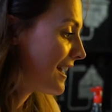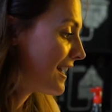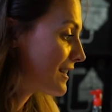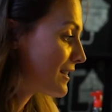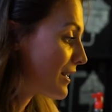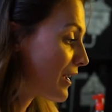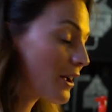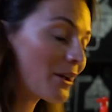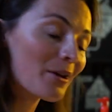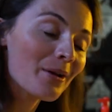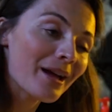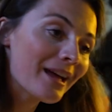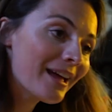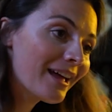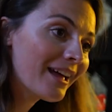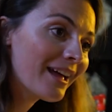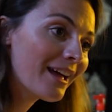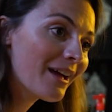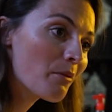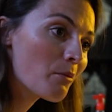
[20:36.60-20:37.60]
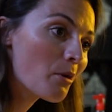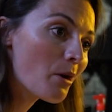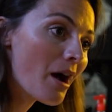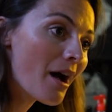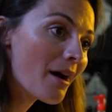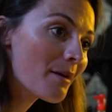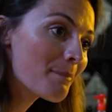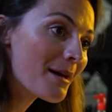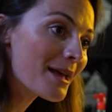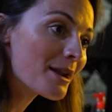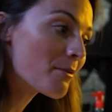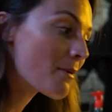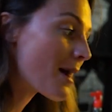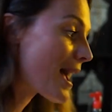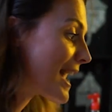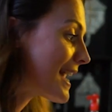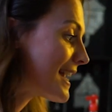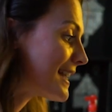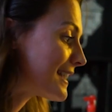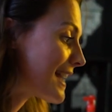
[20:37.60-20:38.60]
So what a better
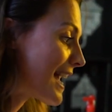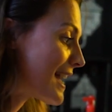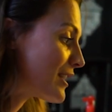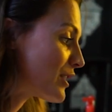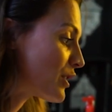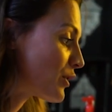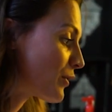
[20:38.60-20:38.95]
way to end a